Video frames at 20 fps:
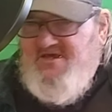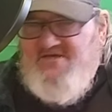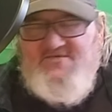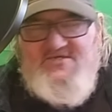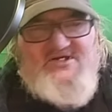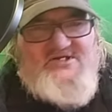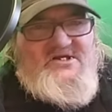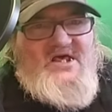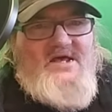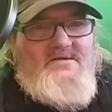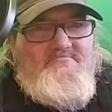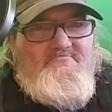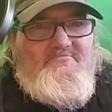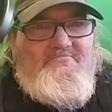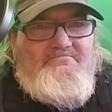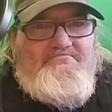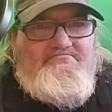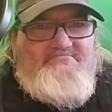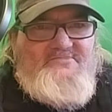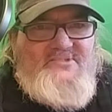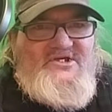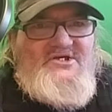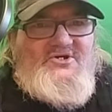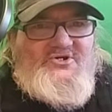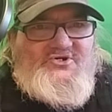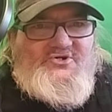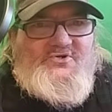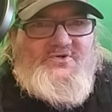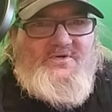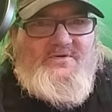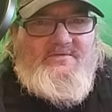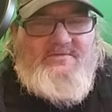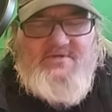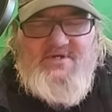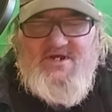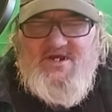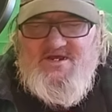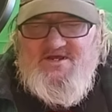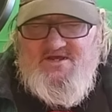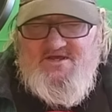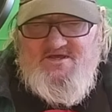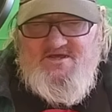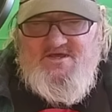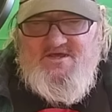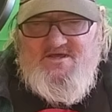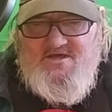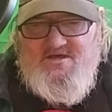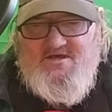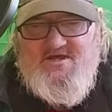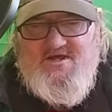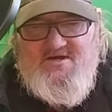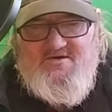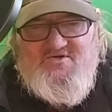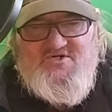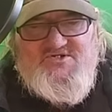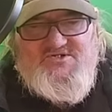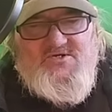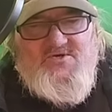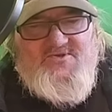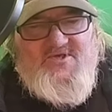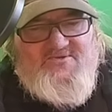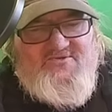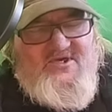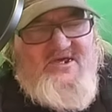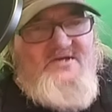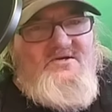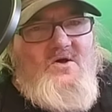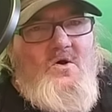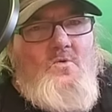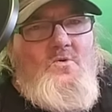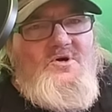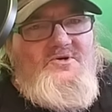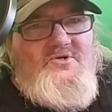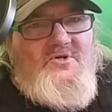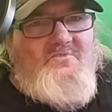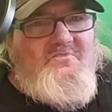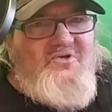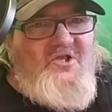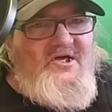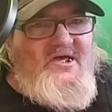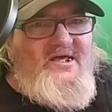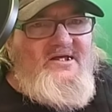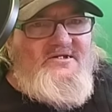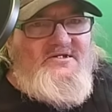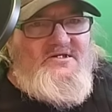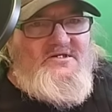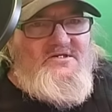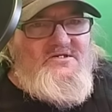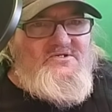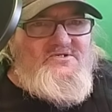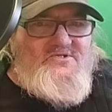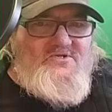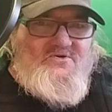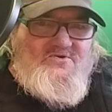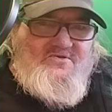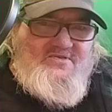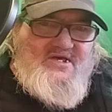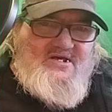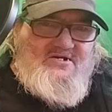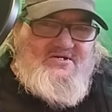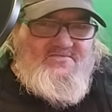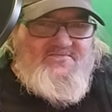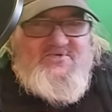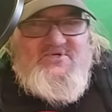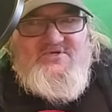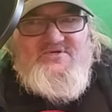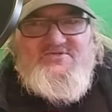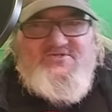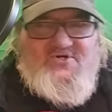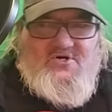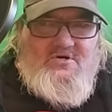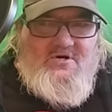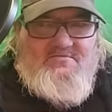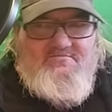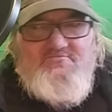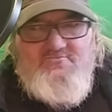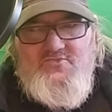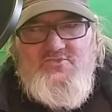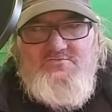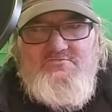this issue. And so that they know what your plan is, so that if you start